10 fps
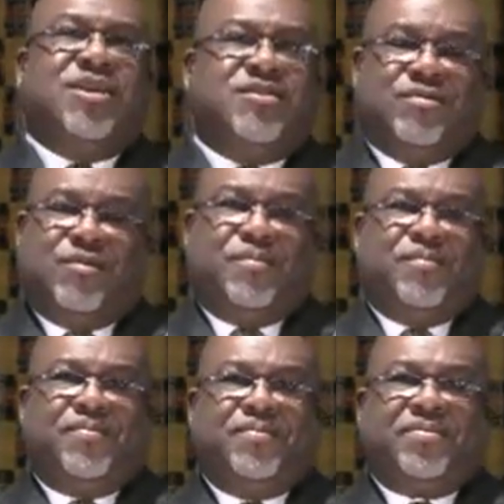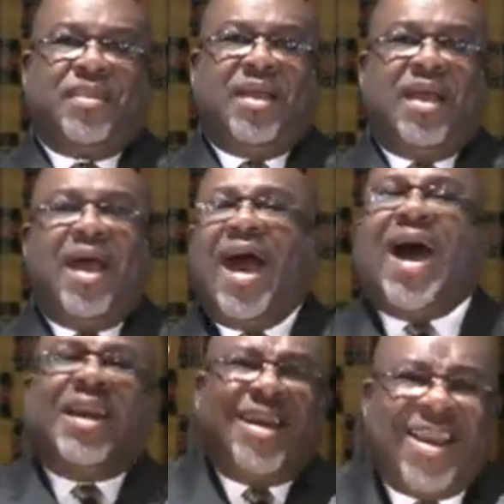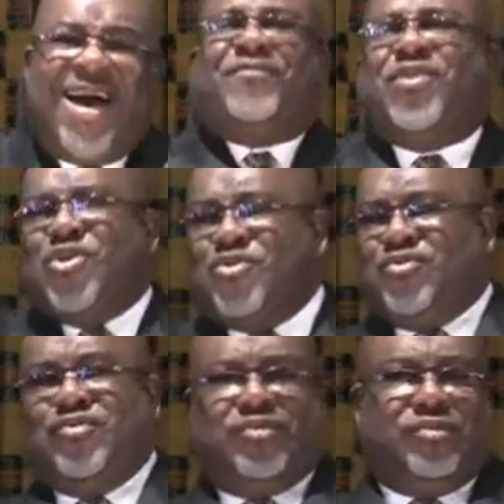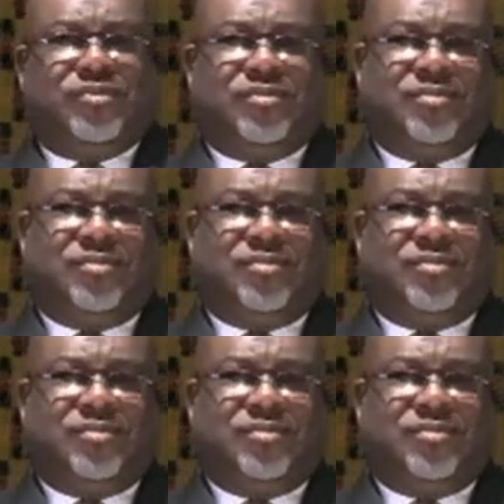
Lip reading: you, I love you.